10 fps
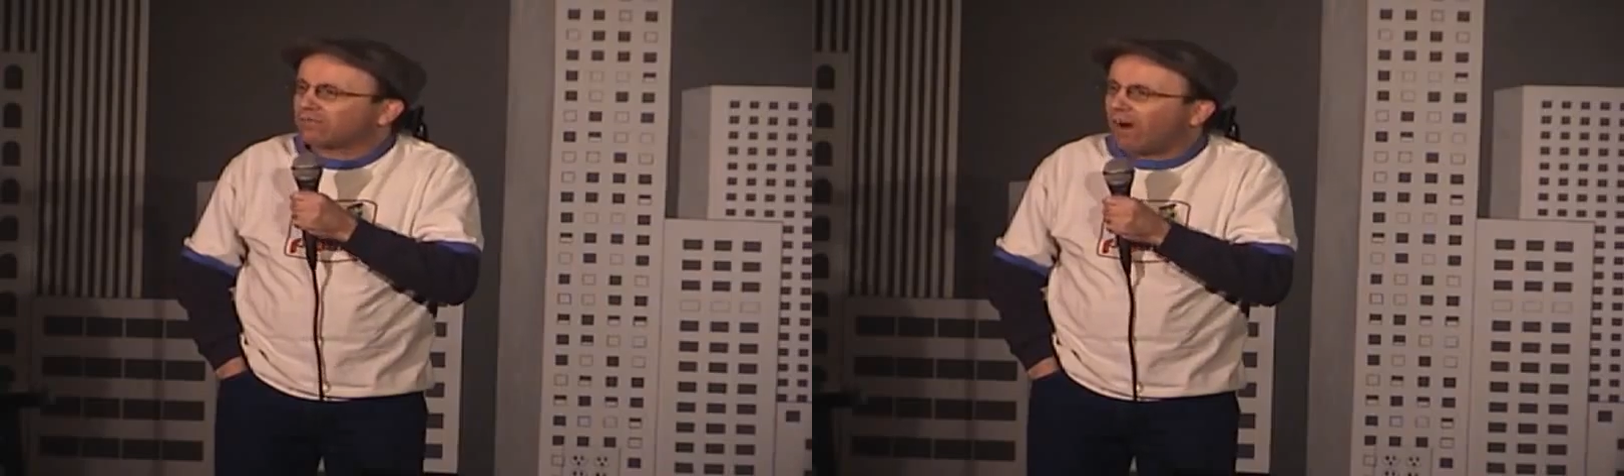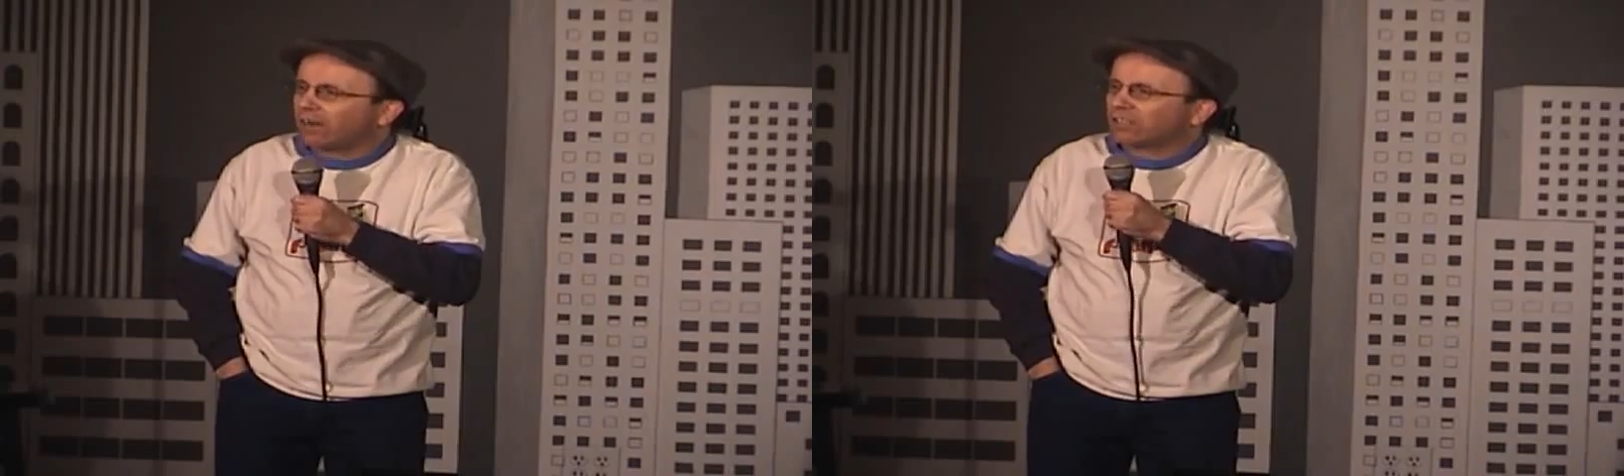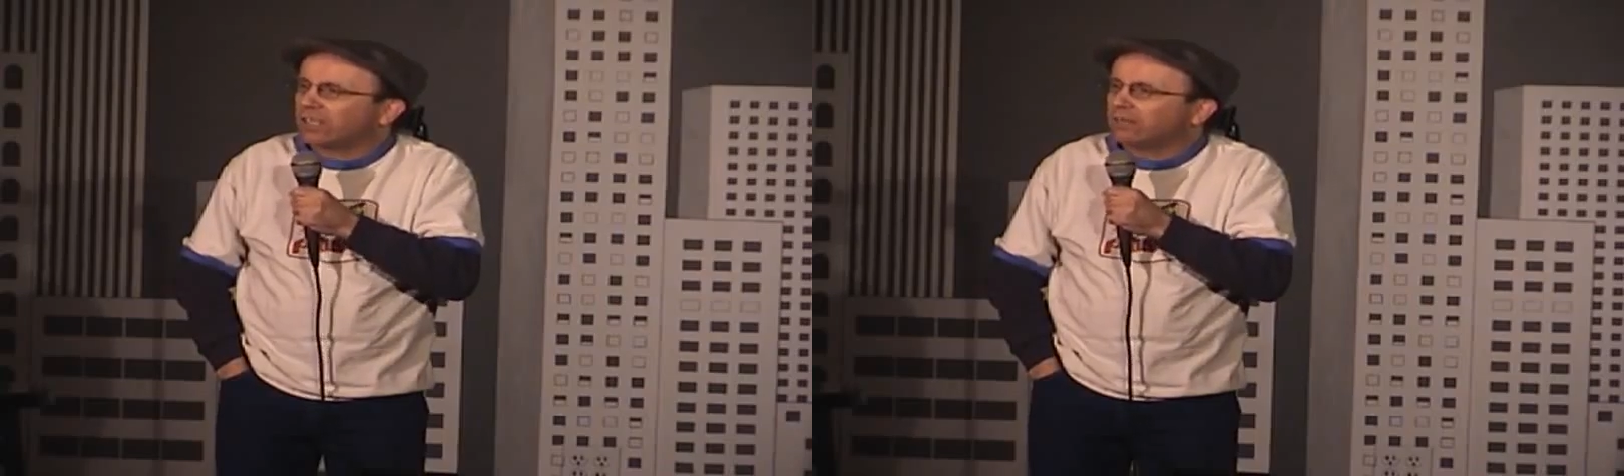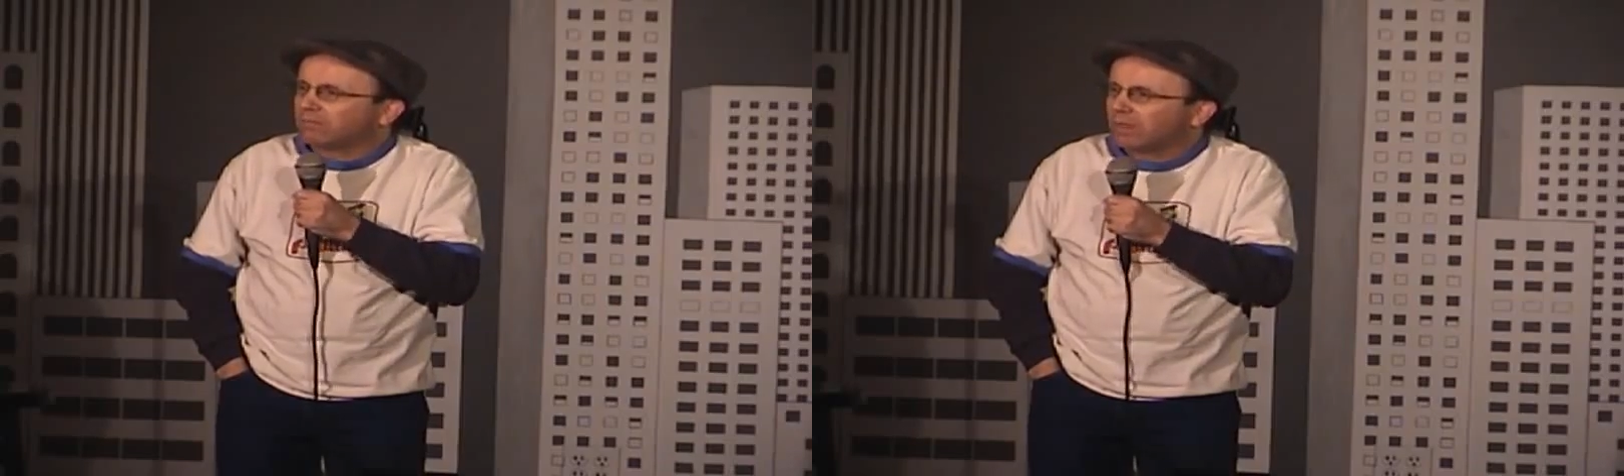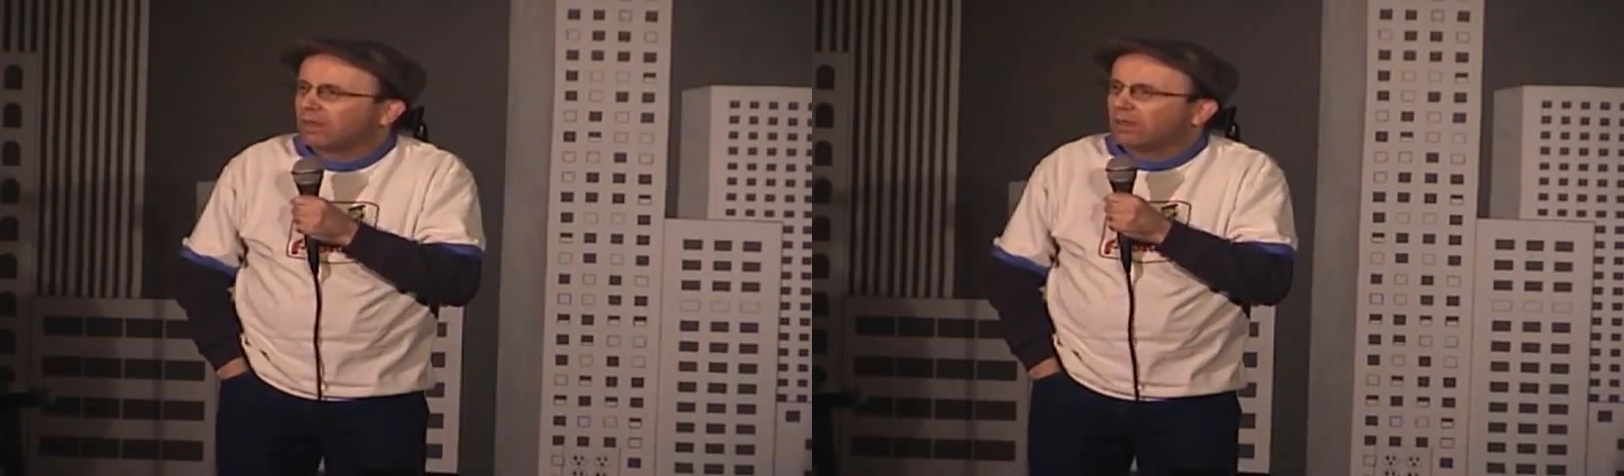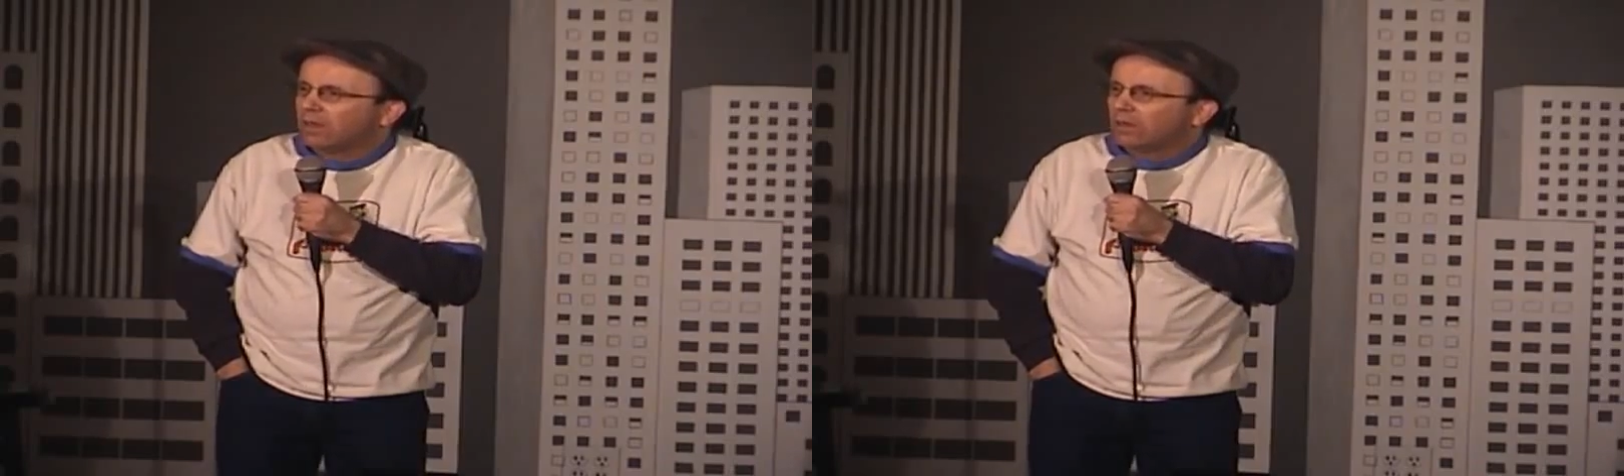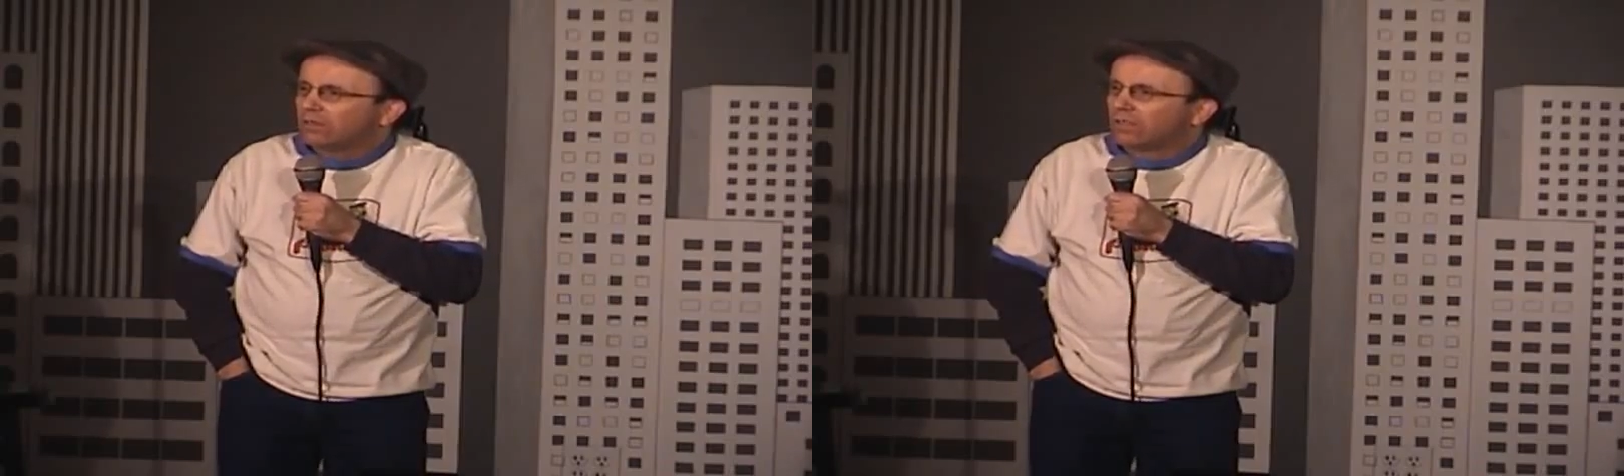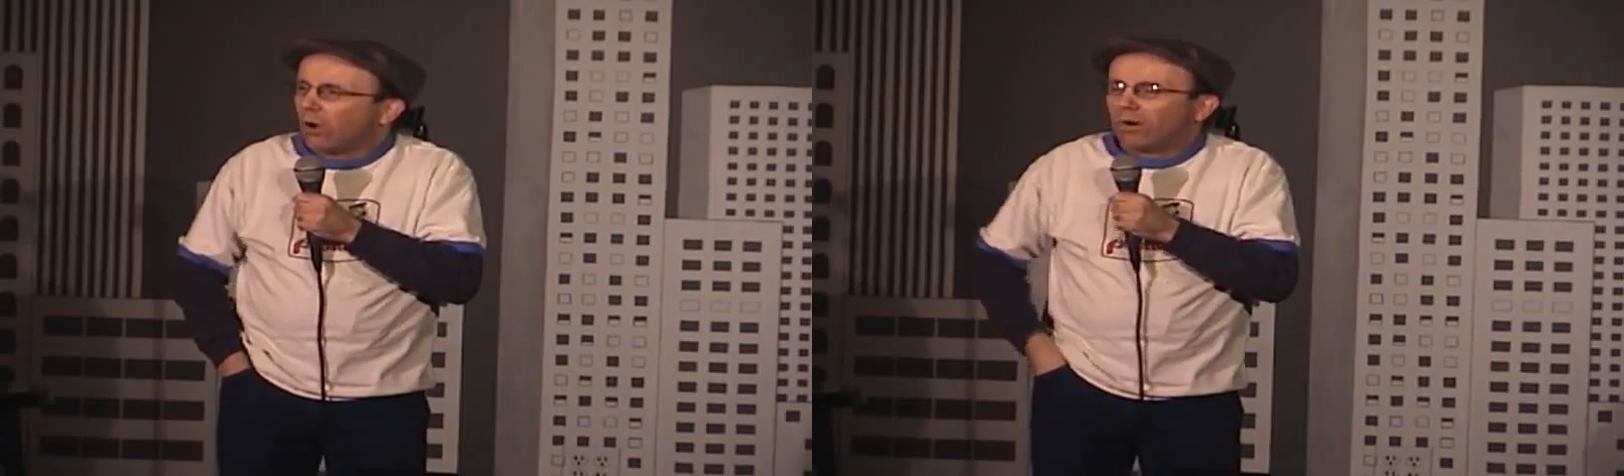dysfunction.
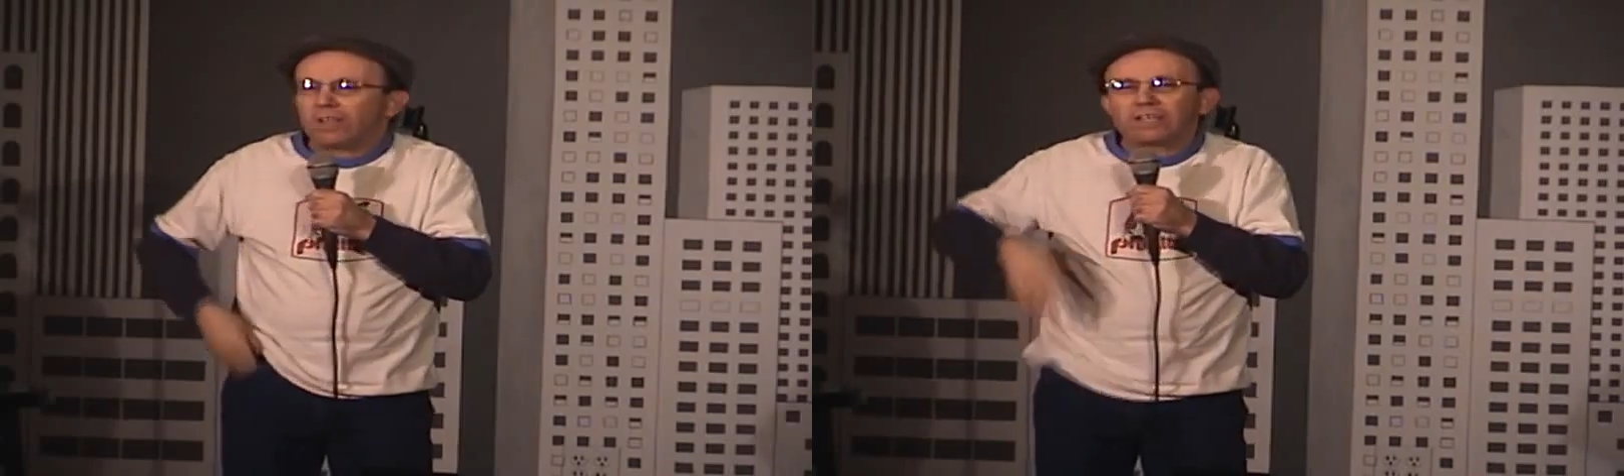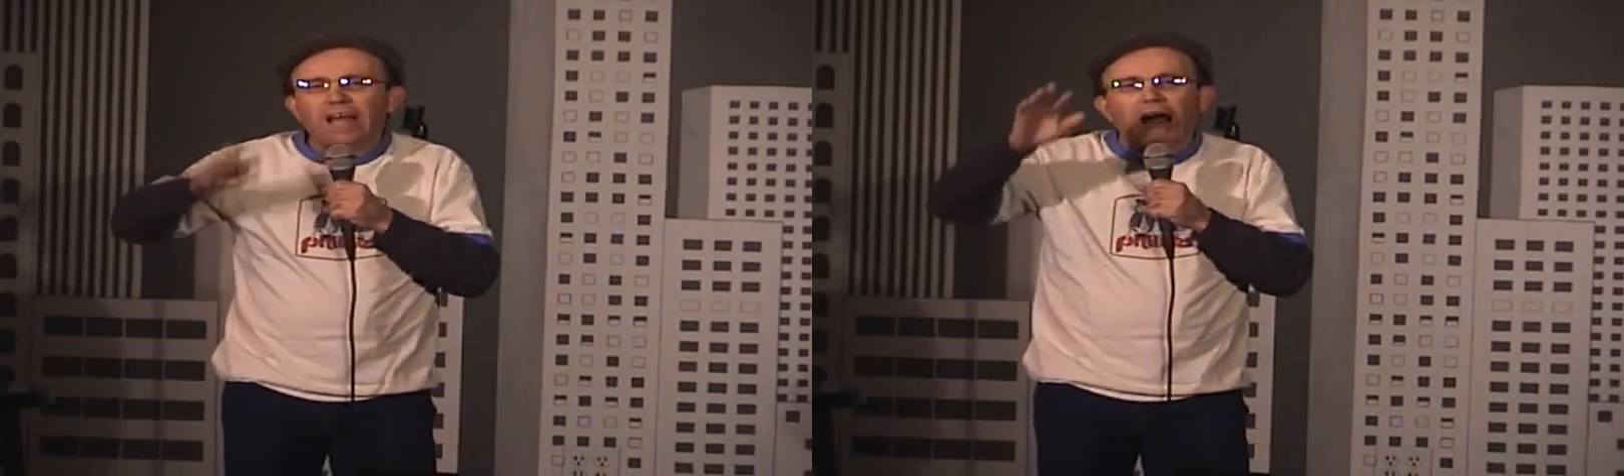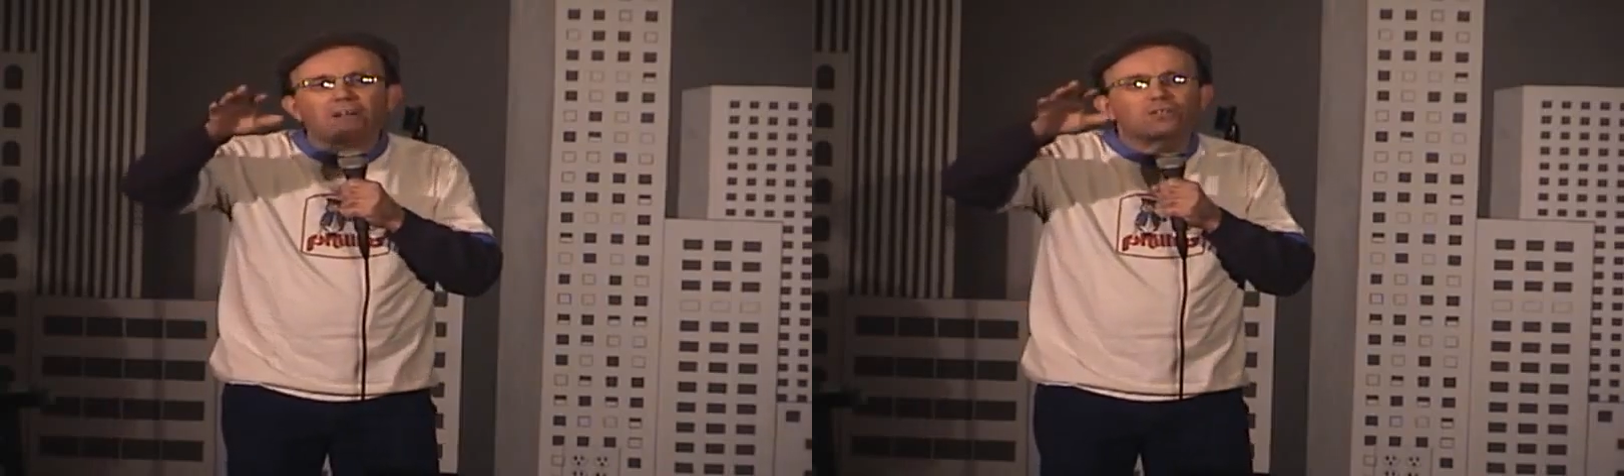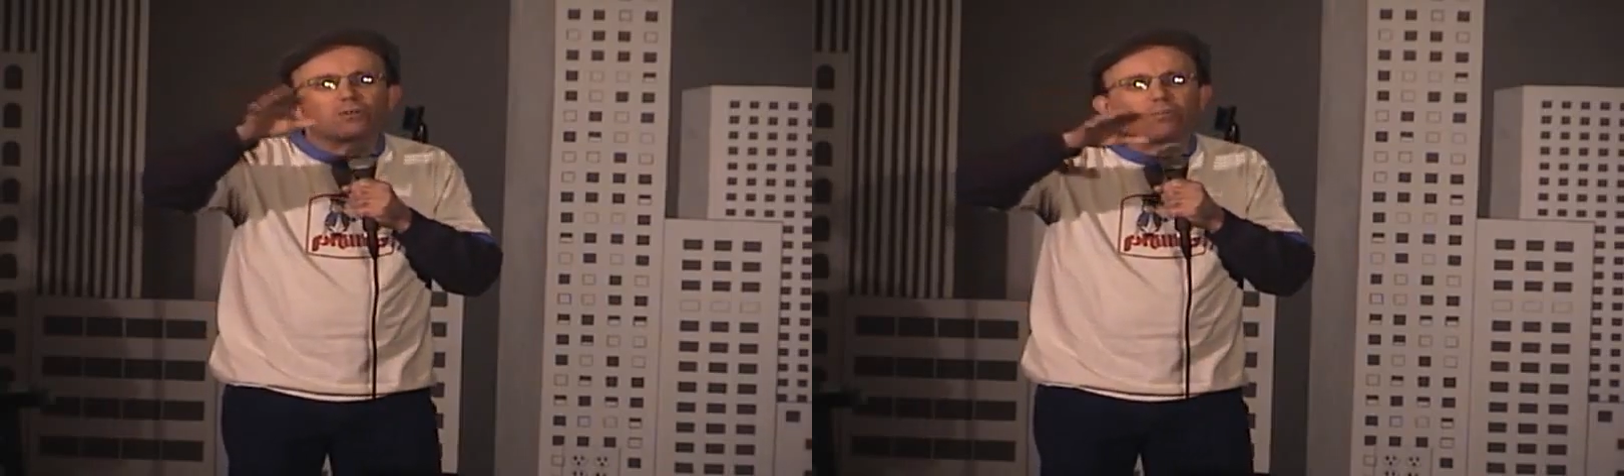So the doctor